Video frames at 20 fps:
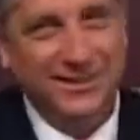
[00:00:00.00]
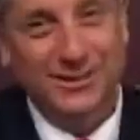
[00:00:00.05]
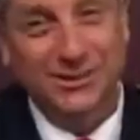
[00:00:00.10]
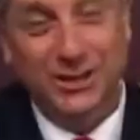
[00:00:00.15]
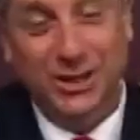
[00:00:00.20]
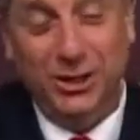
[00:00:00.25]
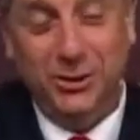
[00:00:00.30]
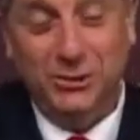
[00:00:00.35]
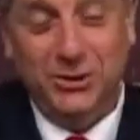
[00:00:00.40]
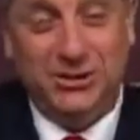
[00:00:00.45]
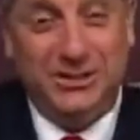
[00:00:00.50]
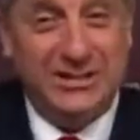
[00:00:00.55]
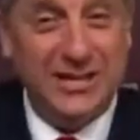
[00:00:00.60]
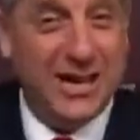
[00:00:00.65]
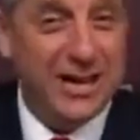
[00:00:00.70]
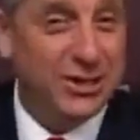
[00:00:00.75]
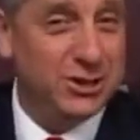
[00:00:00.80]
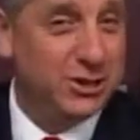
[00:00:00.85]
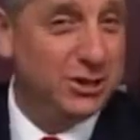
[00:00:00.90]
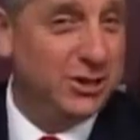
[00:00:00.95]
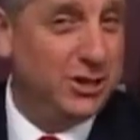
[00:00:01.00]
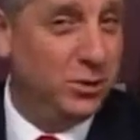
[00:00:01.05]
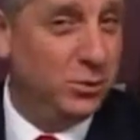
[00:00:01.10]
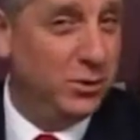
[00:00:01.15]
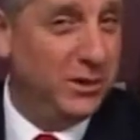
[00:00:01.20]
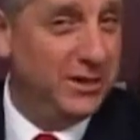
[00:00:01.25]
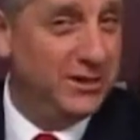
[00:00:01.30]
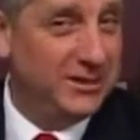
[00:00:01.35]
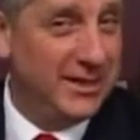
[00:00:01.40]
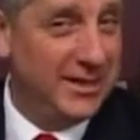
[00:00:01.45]
No, it's actually
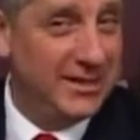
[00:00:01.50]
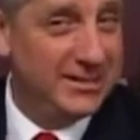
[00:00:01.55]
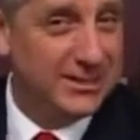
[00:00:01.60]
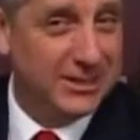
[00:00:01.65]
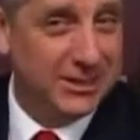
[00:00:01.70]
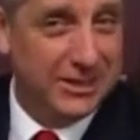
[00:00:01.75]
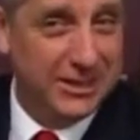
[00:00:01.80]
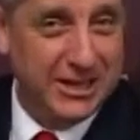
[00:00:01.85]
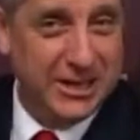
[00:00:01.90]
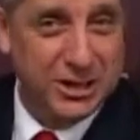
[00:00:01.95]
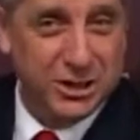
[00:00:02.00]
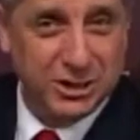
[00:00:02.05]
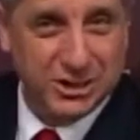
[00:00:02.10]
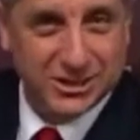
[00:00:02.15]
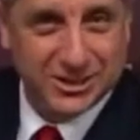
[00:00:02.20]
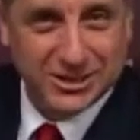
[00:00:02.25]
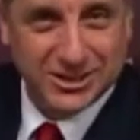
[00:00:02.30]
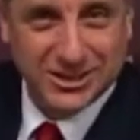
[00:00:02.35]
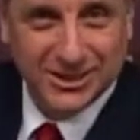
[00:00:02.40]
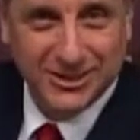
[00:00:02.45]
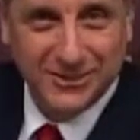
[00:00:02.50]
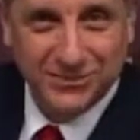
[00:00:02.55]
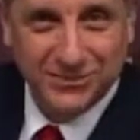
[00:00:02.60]
quite that salacious.